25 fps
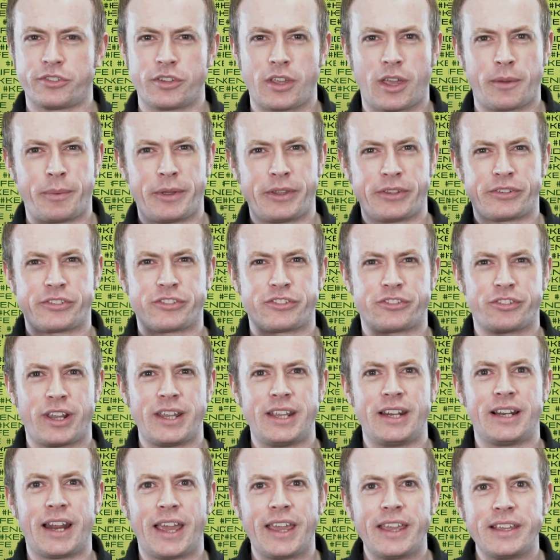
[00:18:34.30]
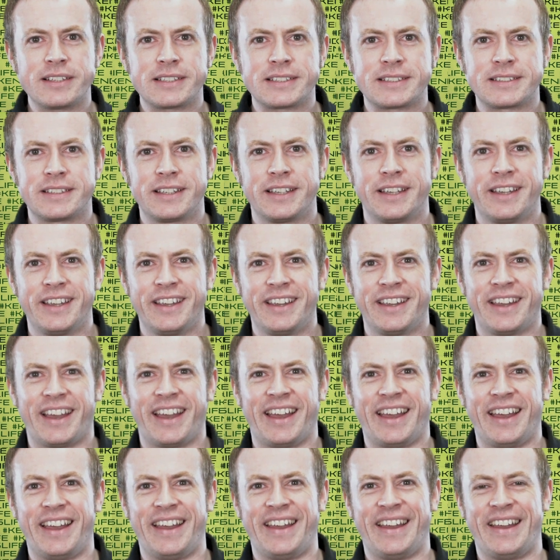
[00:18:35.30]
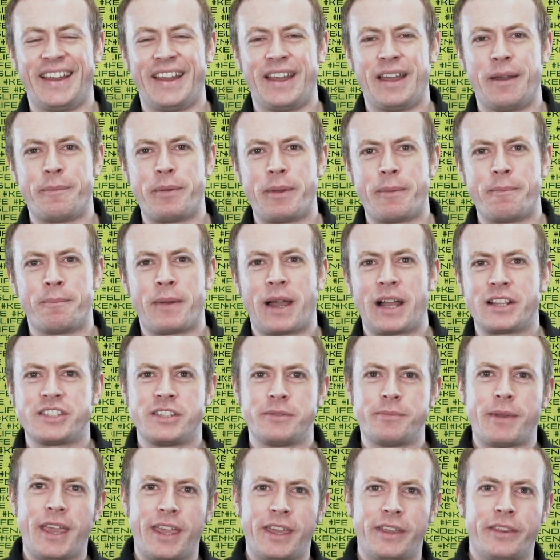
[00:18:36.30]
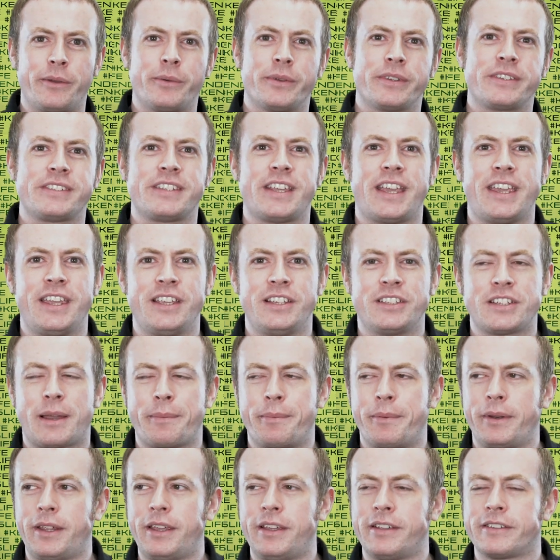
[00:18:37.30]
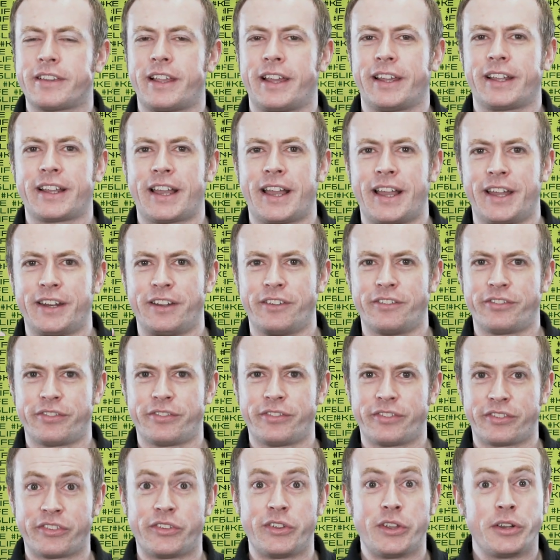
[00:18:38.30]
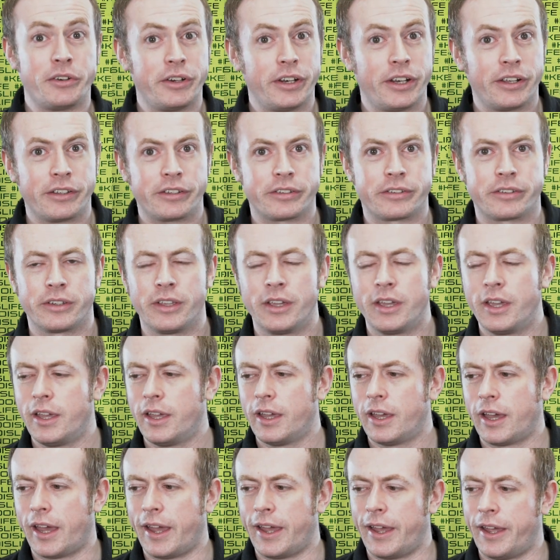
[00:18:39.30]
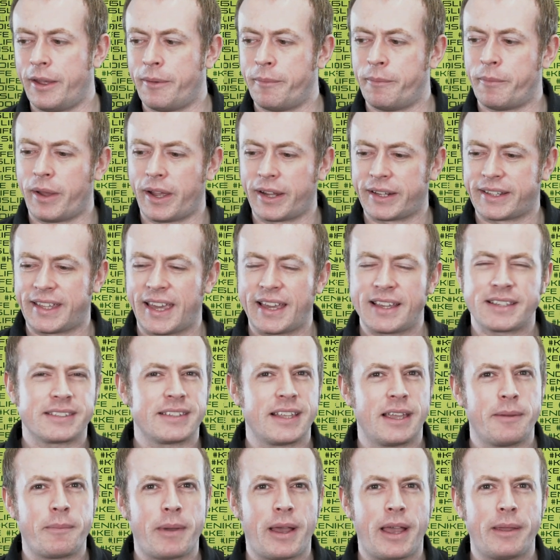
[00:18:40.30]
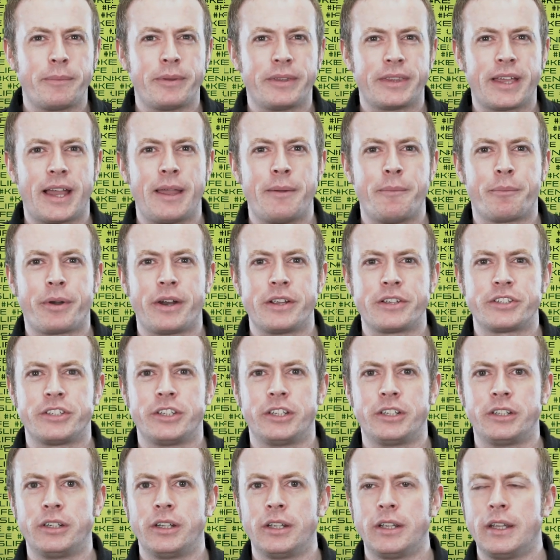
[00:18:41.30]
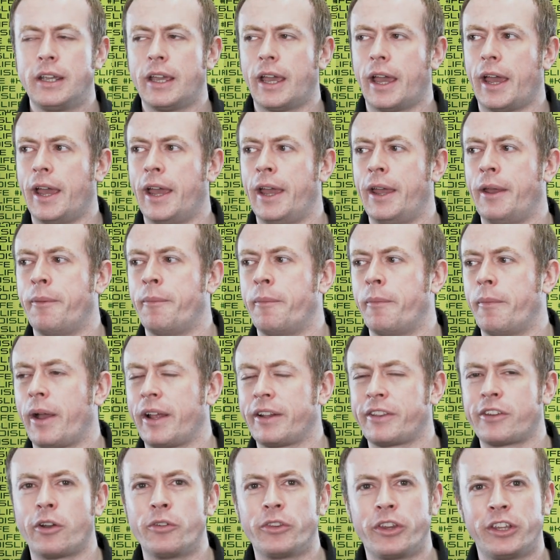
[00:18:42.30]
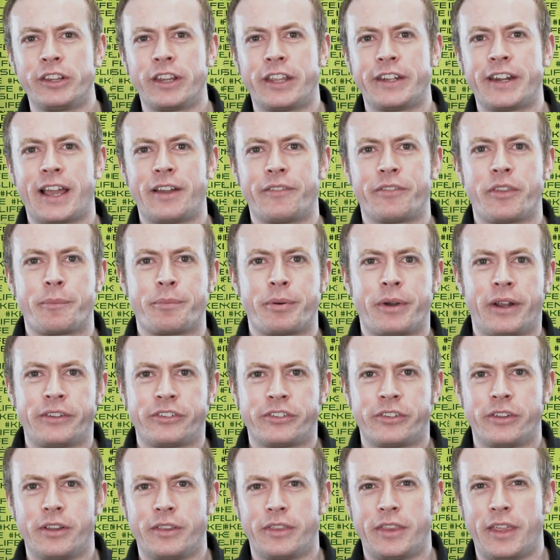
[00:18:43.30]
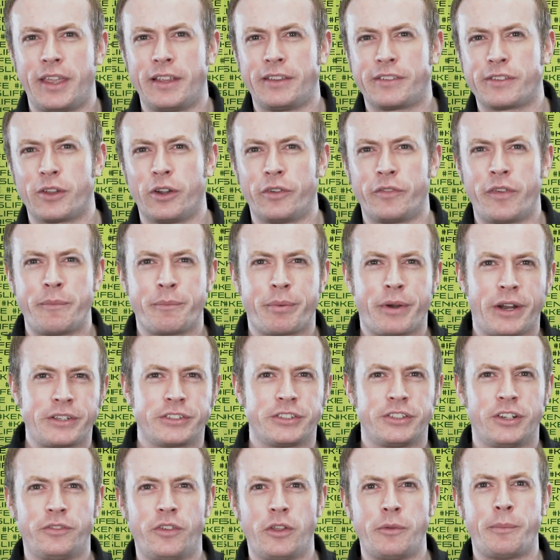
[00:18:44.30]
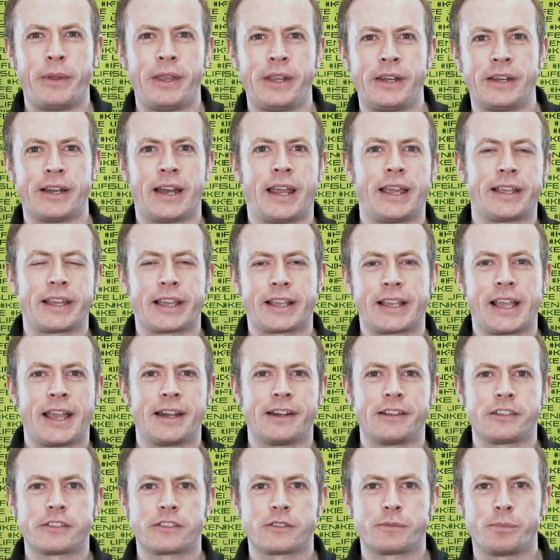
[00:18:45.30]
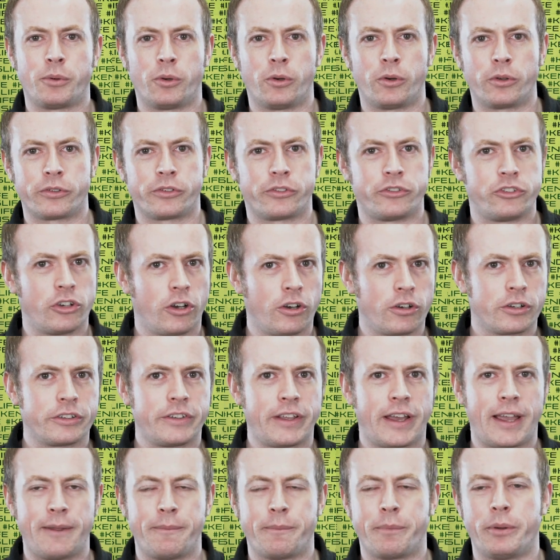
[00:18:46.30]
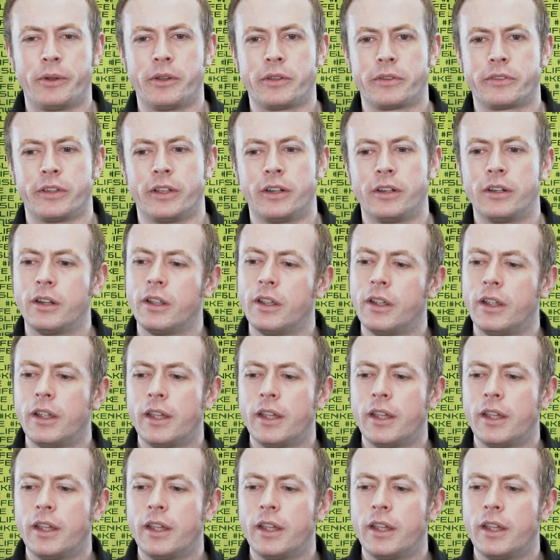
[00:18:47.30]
a bit straight laced, uh, a bit majime, they would say in Japanese, like kind of serious. Um, I guess there might be that impression. Um, I don't think they'd have the, pres- the sort of impression of you being like a kind of sports jock type person,